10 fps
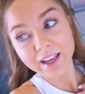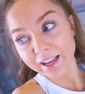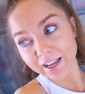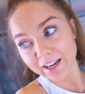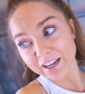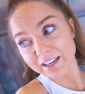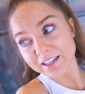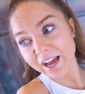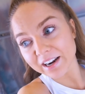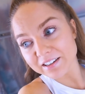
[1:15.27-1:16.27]
and
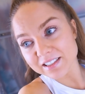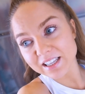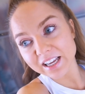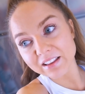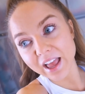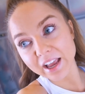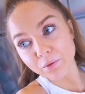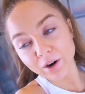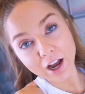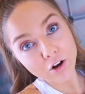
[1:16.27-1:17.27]
honestly like
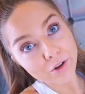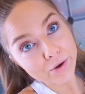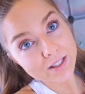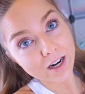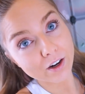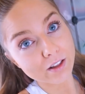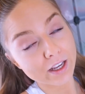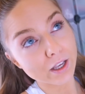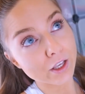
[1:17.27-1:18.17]
workout clothes that are like